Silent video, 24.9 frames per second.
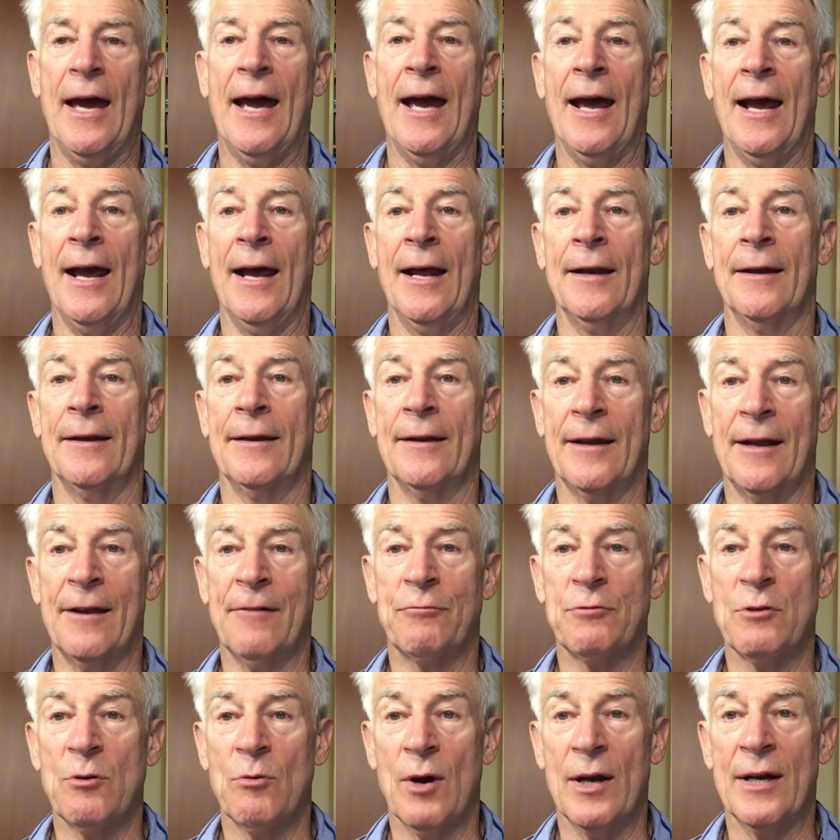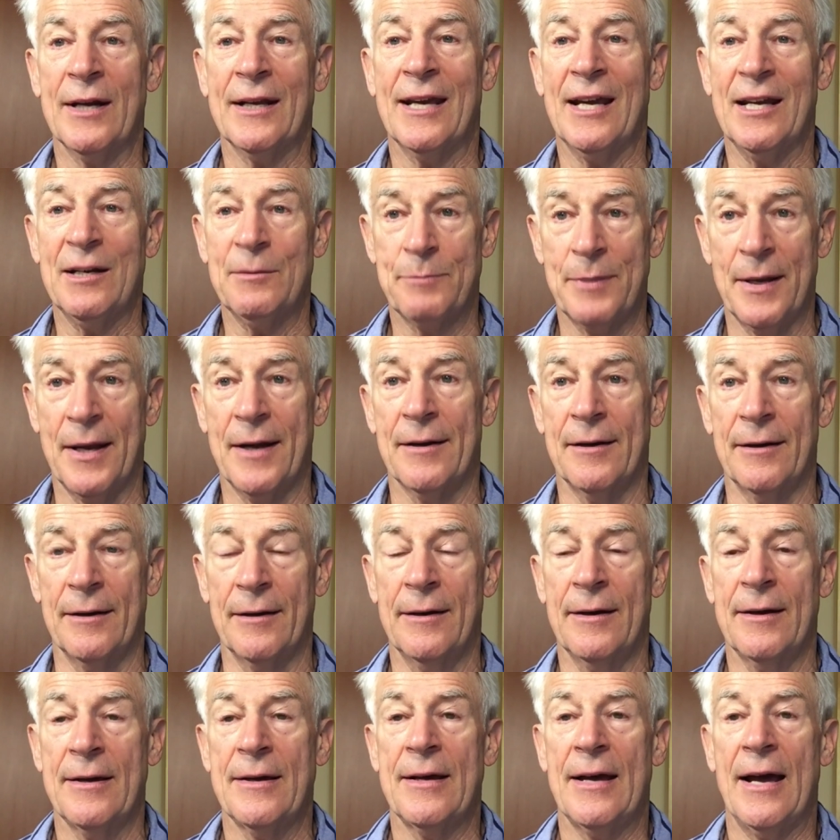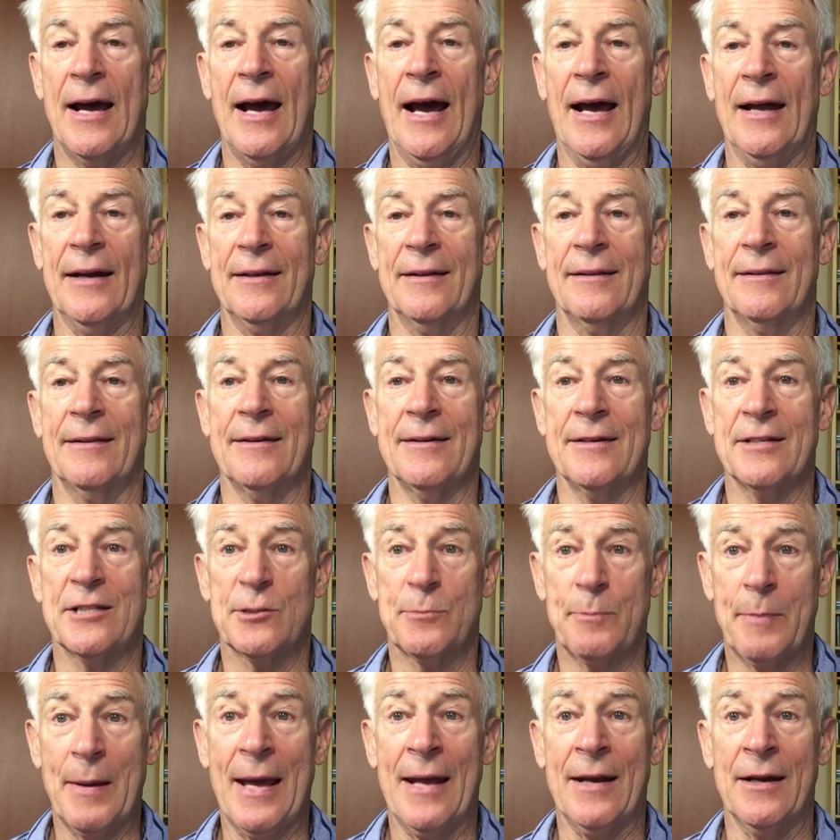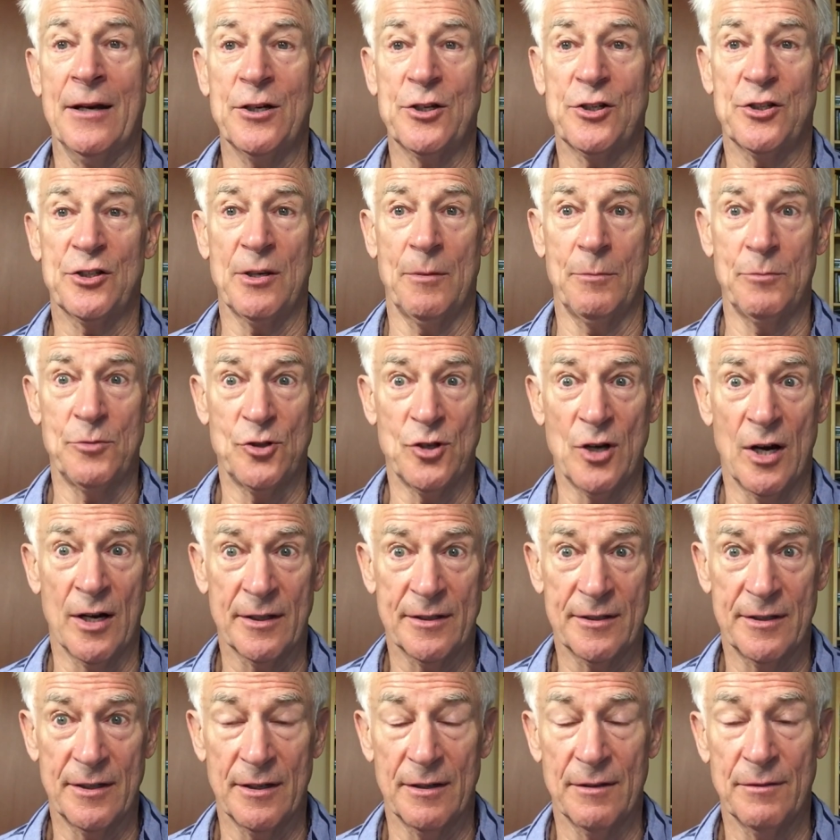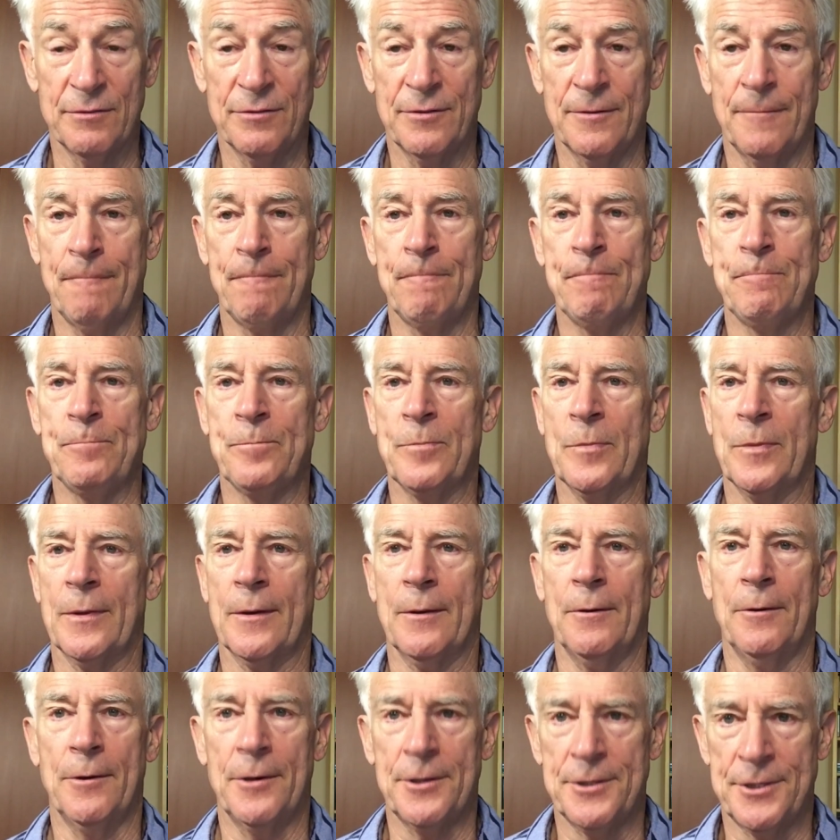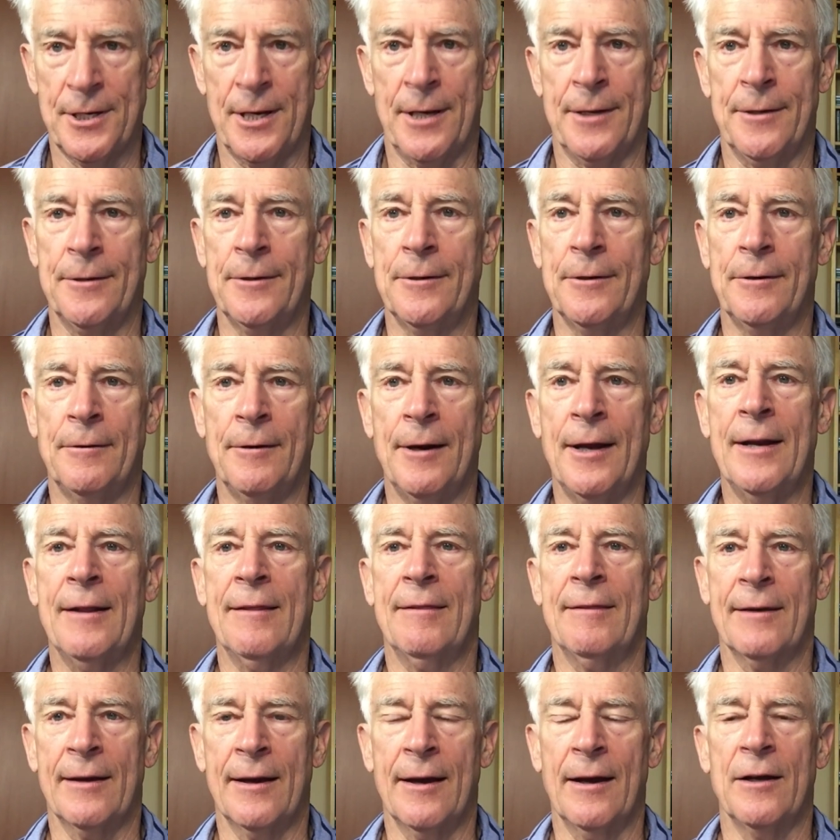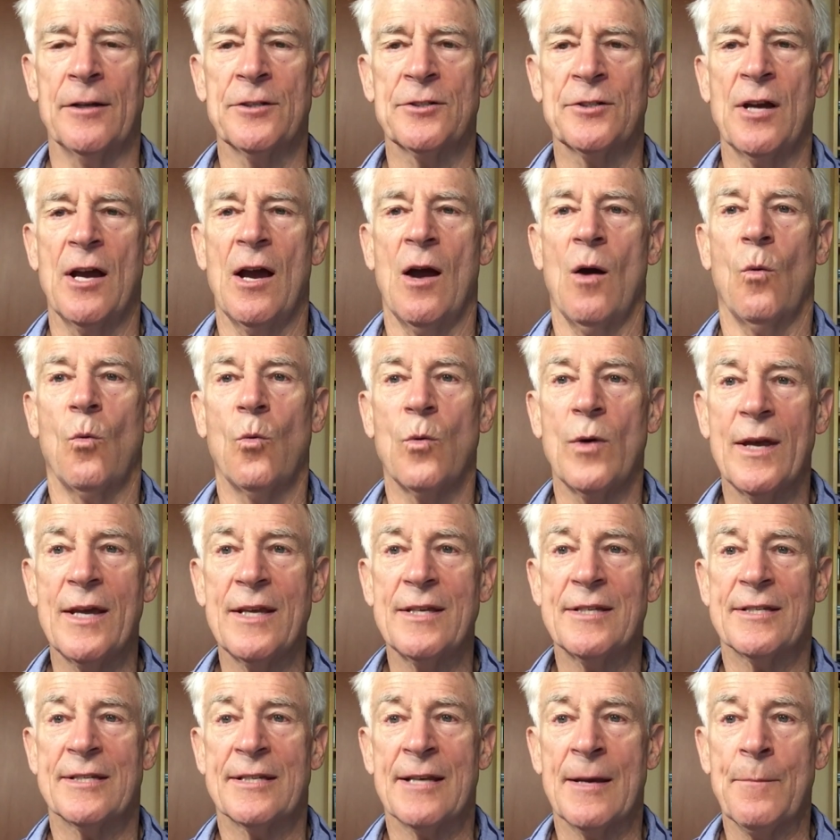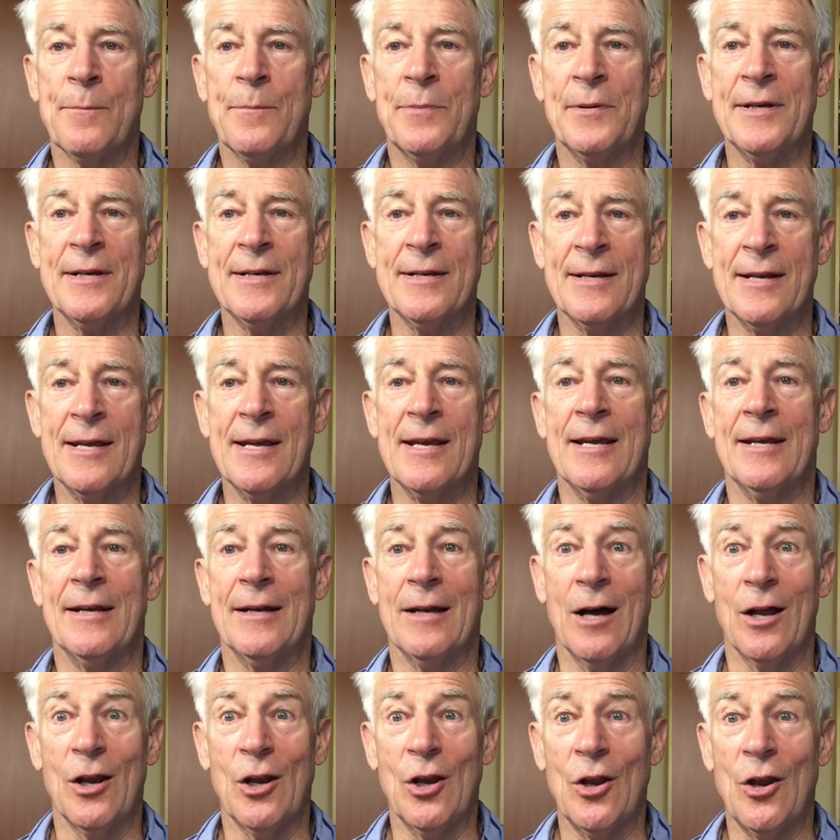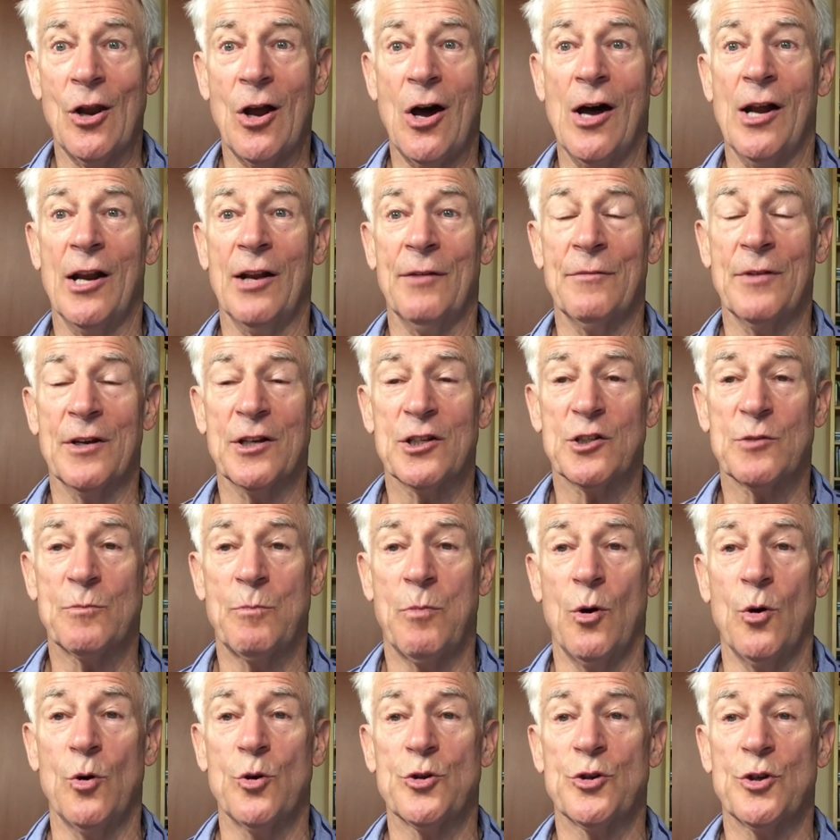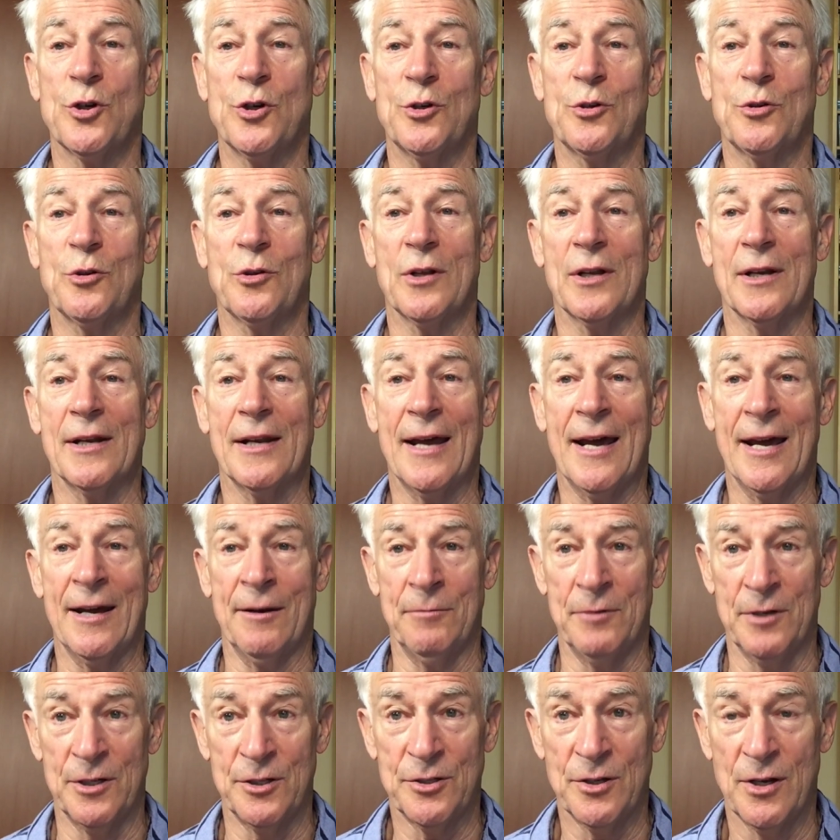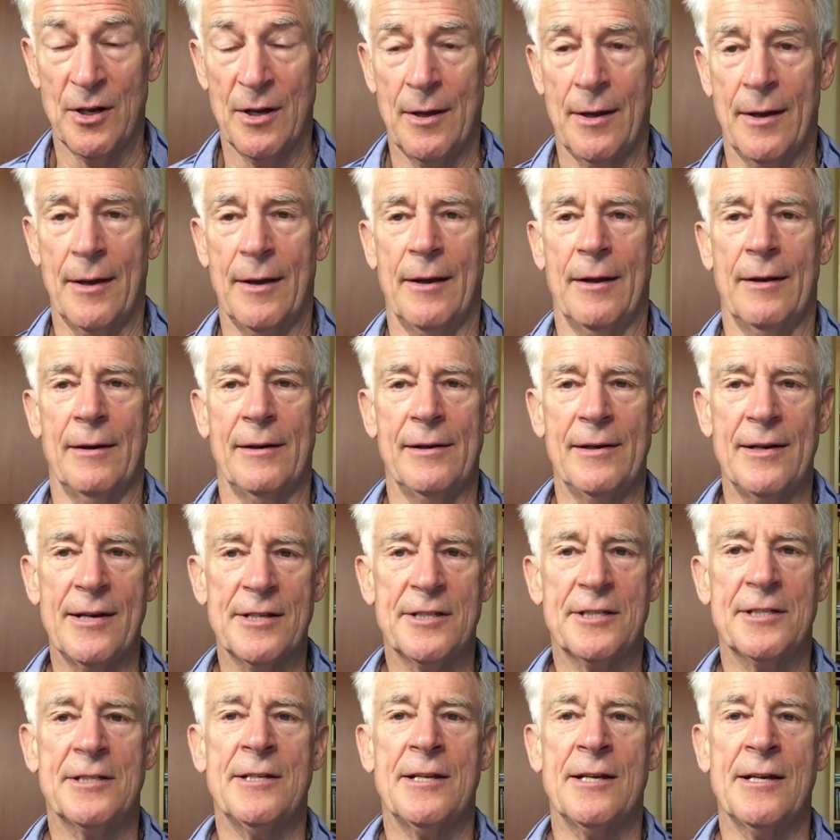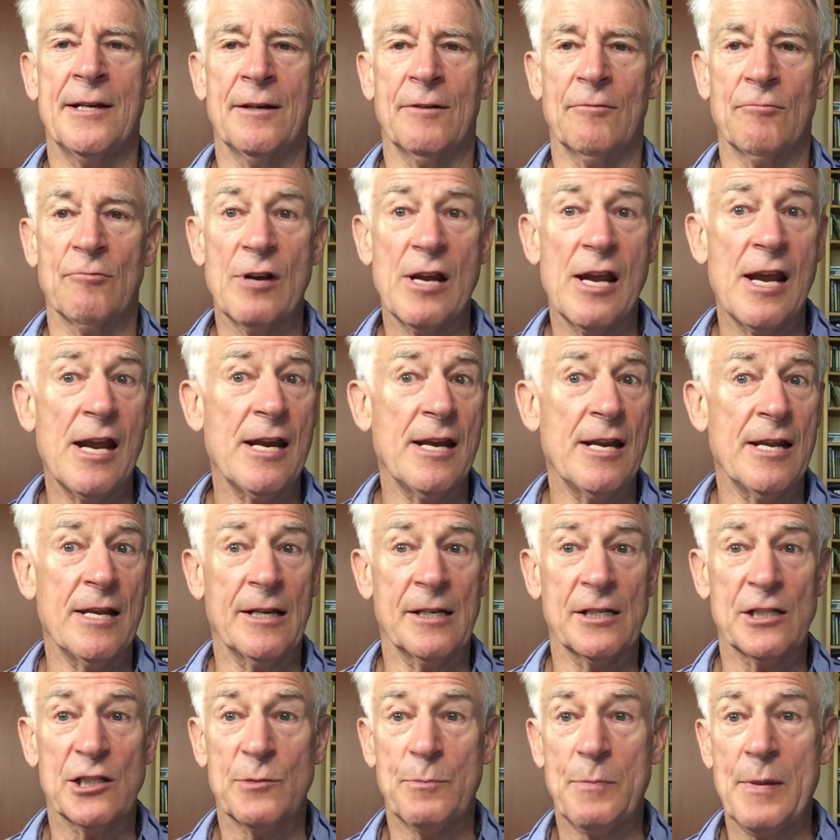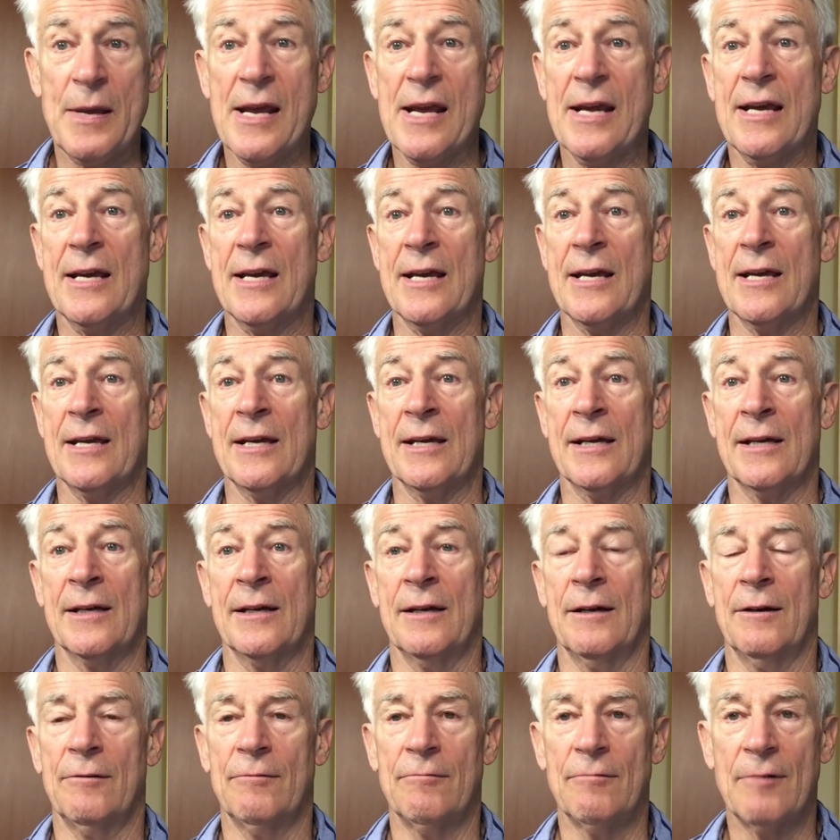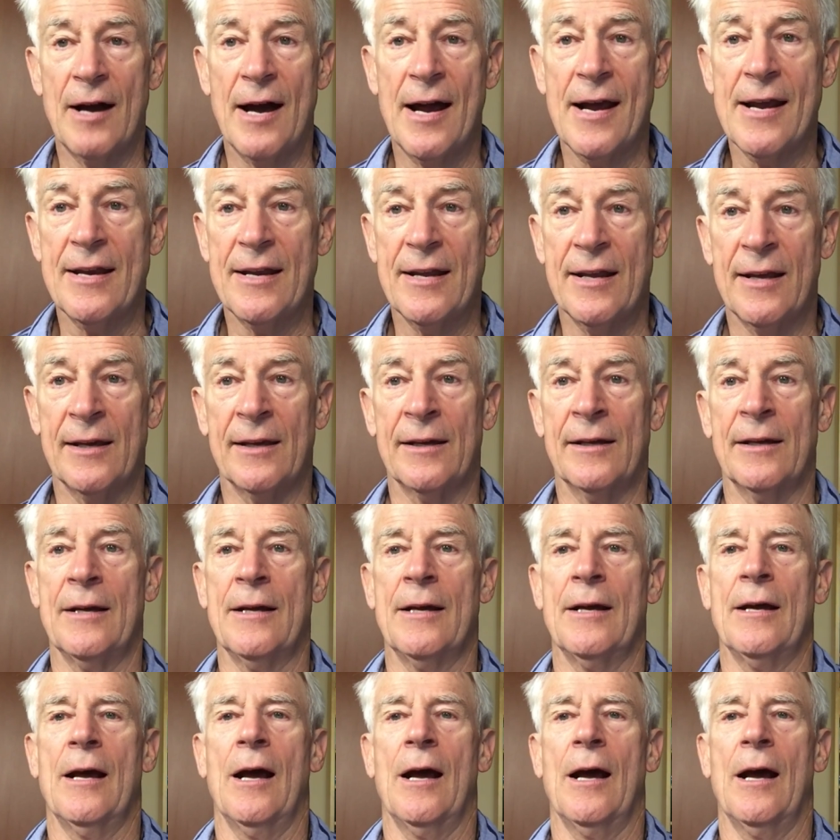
And if we want to get better at the Spanish subjunctive or gender or anything else, we simply need a lot of exposure to the language. Listening, reading, speaking, writing.